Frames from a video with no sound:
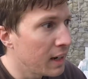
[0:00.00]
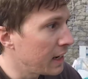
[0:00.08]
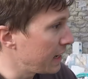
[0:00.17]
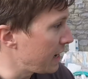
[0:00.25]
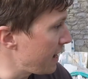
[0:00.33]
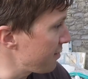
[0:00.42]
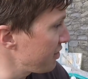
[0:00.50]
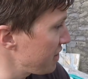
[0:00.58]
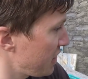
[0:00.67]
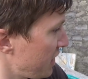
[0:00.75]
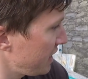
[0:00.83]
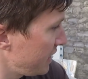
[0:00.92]
All right,
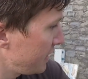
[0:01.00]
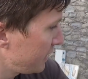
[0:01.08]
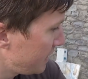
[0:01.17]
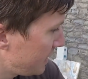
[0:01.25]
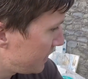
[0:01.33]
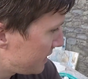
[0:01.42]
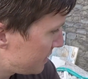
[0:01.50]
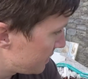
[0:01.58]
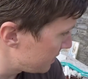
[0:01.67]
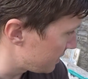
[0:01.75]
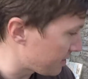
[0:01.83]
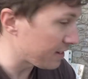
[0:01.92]
everything
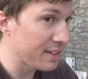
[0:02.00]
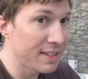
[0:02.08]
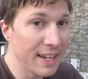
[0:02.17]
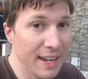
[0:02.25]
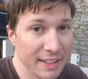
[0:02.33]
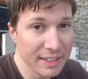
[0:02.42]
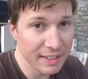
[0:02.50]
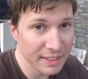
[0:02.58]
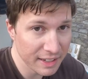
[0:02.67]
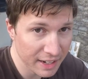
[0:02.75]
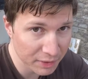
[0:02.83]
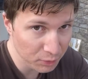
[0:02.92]
is
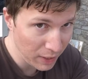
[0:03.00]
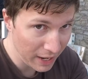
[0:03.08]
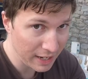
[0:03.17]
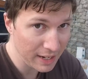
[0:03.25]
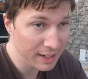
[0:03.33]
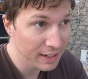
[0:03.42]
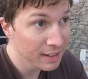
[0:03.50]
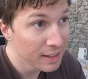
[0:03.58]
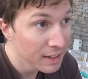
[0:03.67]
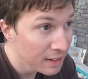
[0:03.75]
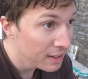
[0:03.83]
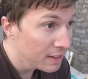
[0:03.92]
sanded and ready.
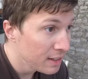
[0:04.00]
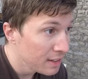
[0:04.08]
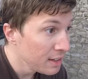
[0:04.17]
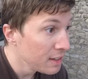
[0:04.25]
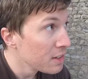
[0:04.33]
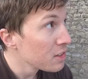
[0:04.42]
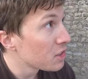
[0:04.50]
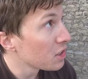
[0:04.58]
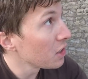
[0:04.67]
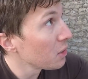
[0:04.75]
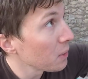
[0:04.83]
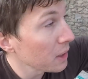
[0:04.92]

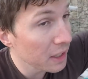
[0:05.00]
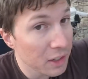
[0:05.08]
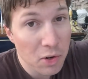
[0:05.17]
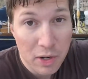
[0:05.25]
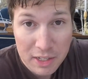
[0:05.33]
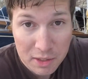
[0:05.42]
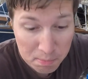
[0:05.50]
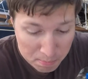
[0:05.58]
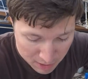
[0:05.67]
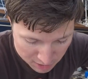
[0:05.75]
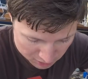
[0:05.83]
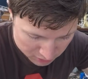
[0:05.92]
So we're gonna go get some
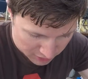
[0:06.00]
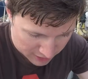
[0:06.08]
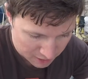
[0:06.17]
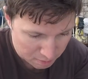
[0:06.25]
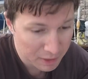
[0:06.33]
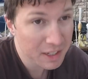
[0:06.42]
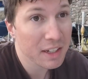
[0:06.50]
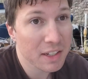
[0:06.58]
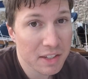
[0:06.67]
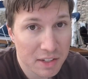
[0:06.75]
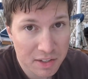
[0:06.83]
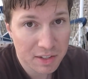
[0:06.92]
burgers now
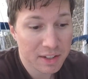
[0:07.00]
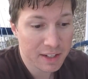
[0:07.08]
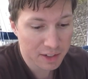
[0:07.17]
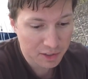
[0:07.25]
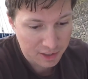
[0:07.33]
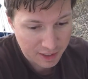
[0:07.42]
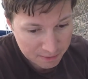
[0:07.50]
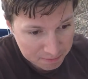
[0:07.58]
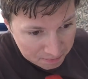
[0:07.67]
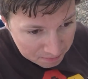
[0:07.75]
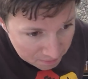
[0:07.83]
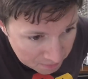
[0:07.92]
because it's dinner time.
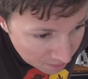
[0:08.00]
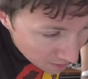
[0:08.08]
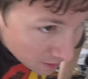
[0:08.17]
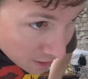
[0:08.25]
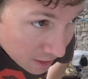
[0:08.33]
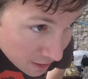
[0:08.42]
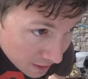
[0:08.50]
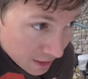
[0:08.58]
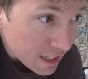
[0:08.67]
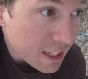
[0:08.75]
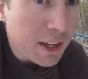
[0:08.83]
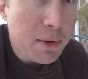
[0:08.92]

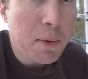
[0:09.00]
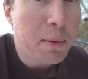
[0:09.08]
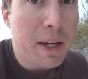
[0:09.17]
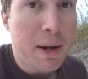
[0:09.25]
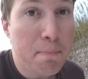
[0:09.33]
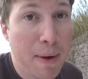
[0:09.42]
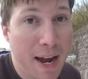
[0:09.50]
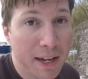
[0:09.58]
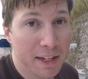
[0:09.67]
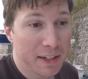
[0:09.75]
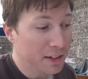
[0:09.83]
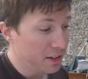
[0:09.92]
And then when we get back
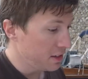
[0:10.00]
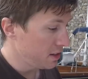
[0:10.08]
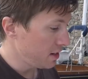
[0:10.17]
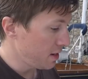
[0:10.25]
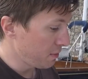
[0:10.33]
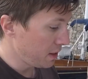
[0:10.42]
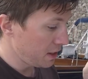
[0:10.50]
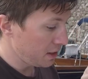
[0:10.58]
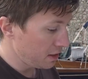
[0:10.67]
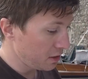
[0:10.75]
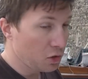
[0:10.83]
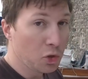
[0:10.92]
here, I'm
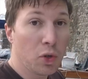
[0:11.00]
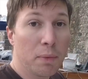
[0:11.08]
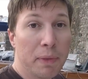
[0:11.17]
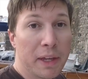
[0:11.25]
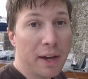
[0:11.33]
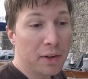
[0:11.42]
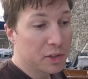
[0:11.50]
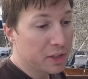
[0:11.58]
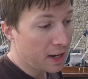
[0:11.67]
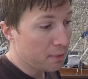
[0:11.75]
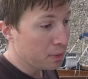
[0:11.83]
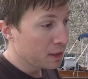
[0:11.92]
gonna glue up the countertop.